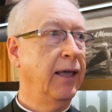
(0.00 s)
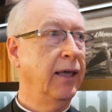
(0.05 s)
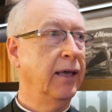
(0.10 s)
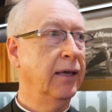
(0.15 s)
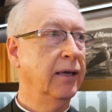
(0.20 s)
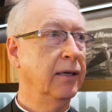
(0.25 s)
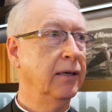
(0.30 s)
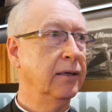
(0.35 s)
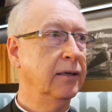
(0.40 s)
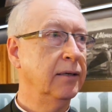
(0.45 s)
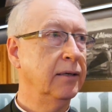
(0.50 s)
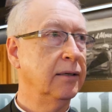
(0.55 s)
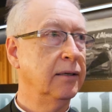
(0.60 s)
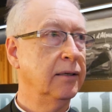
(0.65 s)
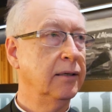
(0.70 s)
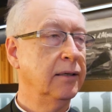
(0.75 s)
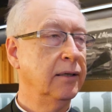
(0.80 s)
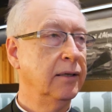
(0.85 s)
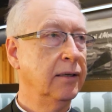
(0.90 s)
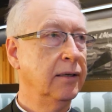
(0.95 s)
and
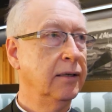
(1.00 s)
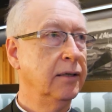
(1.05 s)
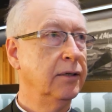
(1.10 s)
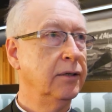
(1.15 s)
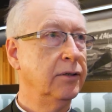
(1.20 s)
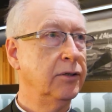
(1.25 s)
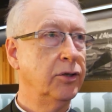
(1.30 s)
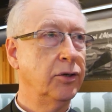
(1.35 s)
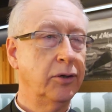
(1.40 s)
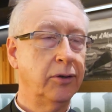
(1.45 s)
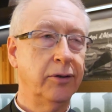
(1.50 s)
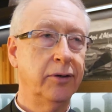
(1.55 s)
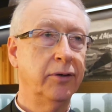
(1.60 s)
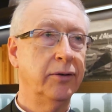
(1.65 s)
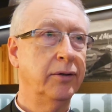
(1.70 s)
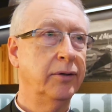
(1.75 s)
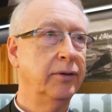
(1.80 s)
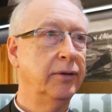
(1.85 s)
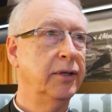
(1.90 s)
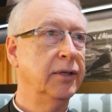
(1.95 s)

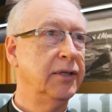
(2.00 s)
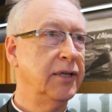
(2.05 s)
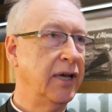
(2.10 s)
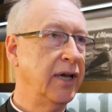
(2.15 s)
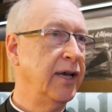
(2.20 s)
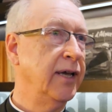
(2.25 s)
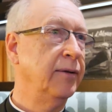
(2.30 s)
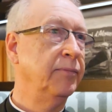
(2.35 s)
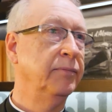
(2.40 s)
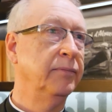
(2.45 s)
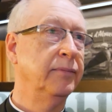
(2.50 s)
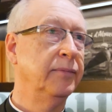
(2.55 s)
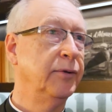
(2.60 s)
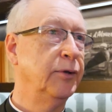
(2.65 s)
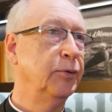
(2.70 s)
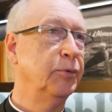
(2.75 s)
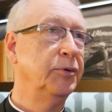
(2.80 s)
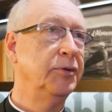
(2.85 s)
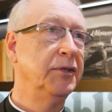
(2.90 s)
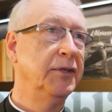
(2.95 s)
took the time
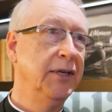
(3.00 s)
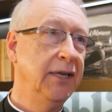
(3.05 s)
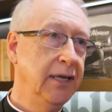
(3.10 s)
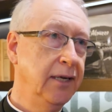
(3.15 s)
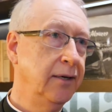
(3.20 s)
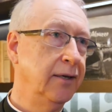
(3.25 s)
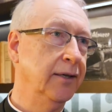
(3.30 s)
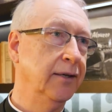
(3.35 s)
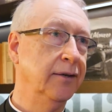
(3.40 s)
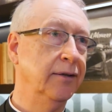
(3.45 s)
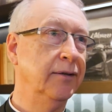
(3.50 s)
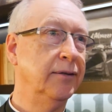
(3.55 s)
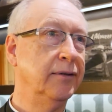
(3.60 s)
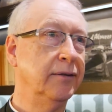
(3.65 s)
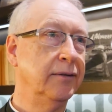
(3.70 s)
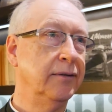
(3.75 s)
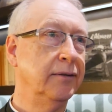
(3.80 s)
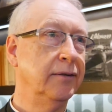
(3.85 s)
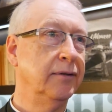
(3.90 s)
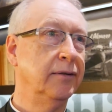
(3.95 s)
that was needed
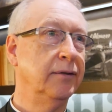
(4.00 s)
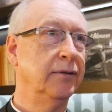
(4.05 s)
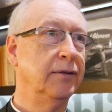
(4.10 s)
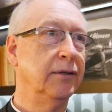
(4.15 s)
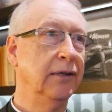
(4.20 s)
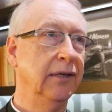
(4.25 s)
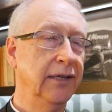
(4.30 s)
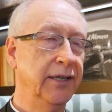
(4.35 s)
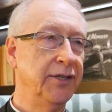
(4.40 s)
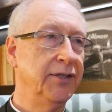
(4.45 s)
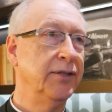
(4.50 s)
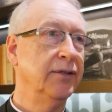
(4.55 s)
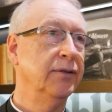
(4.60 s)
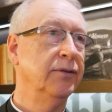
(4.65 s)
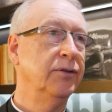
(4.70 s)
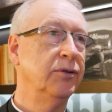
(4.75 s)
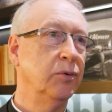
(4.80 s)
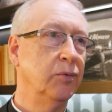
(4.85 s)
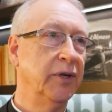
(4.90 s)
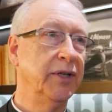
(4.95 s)
to
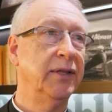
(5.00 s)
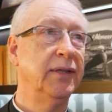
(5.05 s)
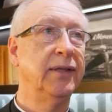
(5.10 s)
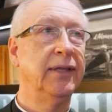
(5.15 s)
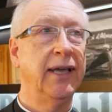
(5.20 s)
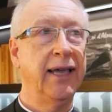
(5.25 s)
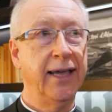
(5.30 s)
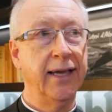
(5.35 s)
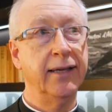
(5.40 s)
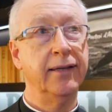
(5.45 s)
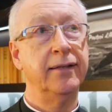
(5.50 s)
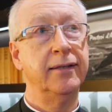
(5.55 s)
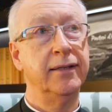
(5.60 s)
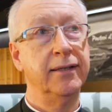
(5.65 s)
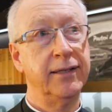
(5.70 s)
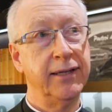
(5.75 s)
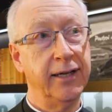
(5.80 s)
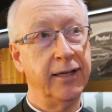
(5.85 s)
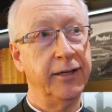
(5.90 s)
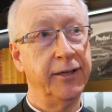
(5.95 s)
listen to what they had
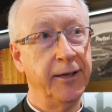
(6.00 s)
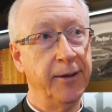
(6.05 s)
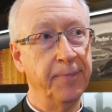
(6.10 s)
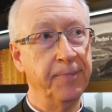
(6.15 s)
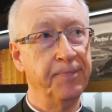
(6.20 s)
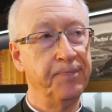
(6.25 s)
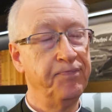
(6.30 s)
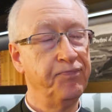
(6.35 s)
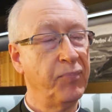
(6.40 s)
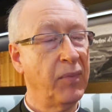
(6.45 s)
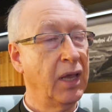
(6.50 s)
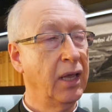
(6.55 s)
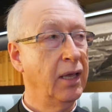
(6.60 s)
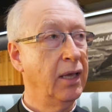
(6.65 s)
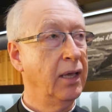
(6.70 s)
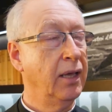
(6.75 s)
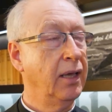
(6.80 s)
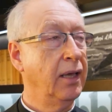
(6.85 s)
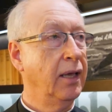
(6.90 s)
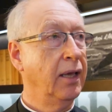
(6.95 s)
to tell him.
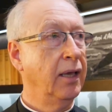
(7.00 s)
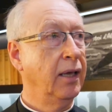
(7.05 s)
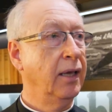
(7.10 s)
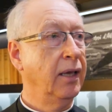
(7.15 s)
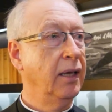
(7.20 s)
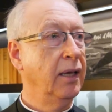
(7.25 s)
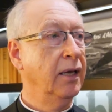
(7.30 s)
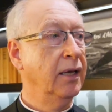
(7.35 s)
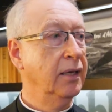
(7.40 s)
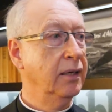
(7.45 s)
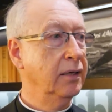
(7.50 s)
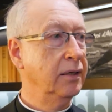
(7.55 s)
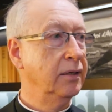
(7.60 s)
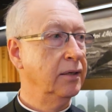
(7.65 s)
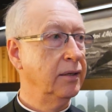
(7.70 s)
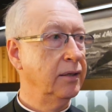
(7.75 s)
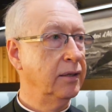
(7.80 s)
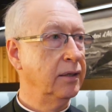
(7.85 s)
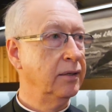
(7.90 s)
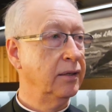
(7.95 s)
And
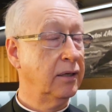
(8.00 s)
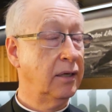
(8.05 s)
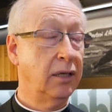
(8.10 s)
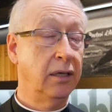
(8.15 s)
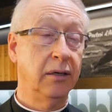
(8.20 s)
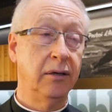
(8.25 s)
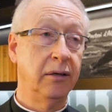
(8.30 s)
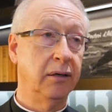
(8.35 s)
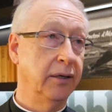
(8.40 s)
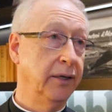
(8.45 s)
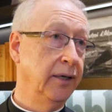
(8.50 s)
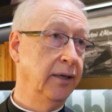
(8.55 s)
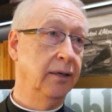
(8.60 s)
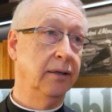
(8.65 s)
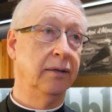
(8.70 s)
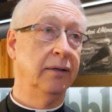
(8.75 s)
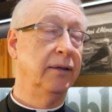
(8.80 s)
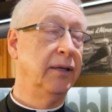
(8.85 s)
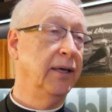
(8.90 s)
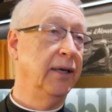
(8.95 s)
clearly,
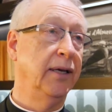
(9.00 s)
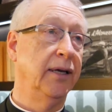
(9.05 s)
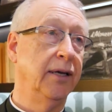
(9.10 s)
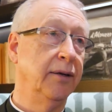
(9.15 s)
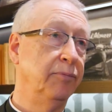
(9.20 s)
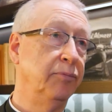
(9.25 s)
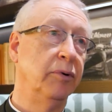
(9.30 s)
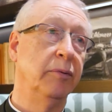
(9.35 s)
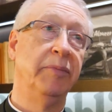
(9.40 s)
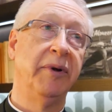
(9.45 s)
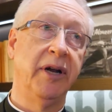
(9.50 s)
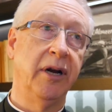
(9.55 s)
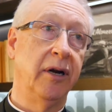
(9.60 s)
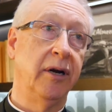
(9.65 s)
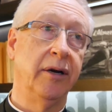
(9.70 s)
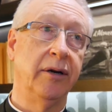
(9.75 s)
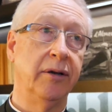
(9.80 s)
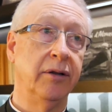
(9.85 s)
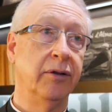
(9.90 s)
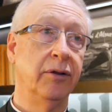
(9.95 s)
they had
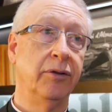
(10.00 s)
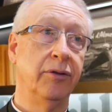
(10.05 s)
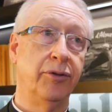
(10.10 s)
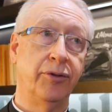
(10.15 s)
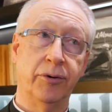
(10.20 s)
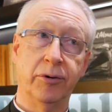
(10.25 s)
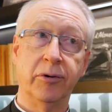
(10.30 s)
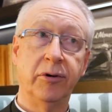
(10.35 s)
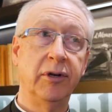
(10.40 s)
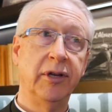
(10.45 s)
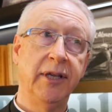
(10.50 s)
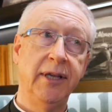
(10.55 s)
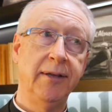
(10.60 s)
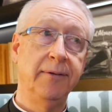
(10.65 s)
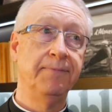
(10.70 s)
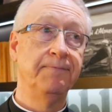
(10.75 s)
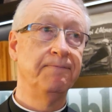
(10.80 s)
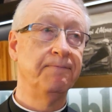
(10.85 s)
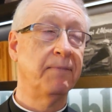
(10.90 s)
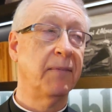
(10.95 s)
prepared
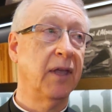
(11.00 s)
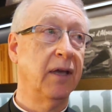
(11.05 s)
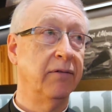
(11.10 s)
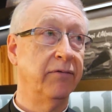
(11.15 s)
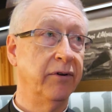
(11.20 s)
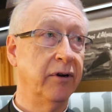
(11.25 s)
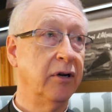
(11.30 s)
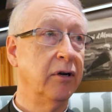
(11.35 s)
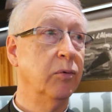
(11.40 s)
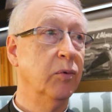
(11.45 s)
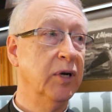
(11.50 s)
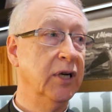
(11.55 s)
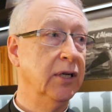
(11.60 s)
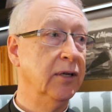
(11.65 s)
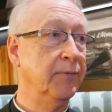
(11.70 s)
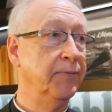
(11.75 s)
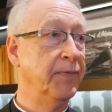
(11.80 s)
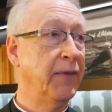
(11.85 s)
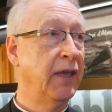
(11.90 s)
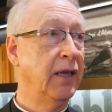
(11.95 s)
thoroughly and very well.